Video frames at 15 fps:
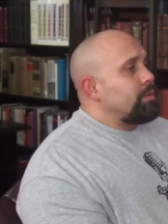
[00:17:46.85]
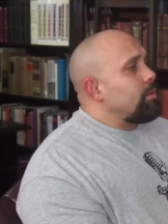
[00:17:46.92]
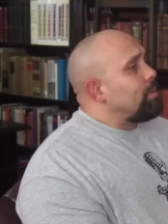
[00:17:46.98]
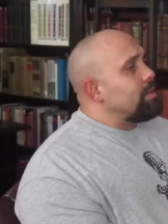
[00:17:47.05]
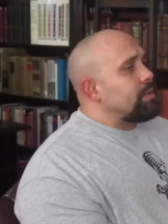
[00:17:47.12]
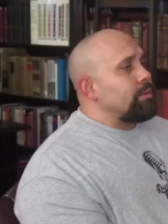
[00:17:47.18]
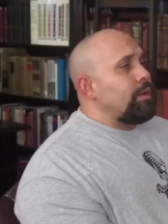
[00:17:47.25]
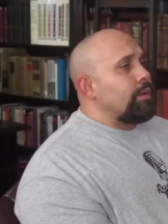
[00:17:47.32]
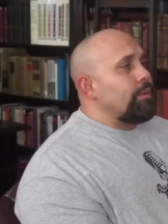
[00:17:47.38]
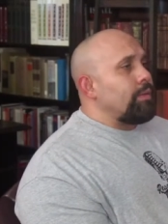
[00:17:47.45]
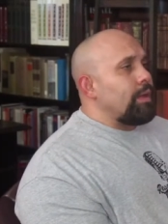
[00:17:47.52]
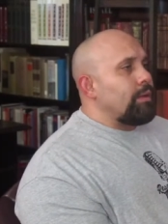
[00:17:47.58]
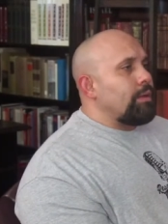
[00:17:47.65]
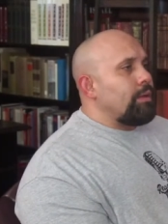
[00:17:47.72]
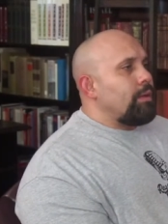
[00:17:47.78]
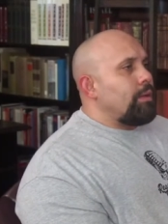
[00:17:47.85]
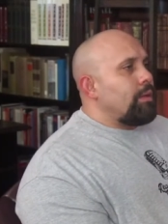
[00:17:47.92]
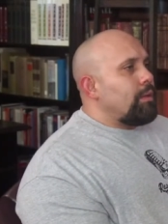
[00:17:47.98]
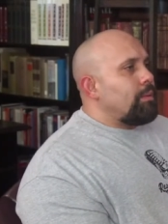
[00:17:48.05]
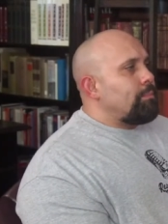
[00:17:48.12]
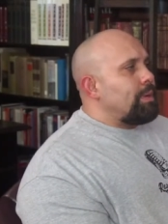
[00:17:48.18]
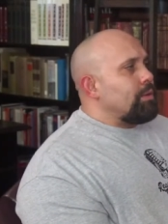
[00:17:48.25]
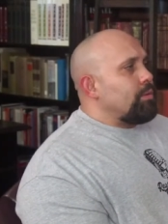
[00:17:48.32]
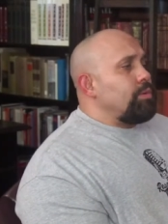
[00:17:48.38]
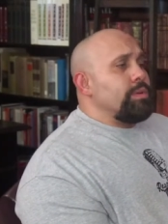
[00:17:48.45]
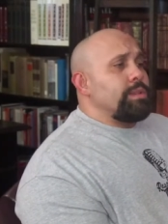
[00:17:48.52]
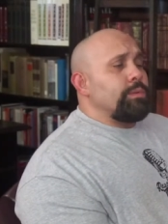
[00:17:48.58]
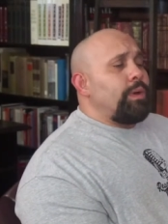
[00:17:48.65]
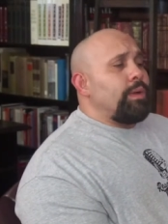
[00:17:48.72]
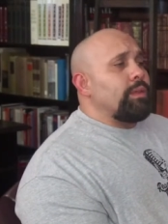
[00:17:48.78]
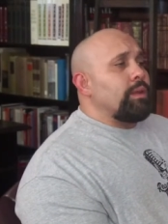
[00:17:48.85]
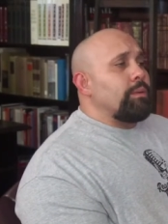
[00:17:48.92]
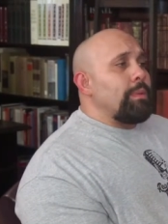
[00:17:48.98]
Nobody's yeah, yeah. going to argue sure, that. Sure, of course. But who is the one that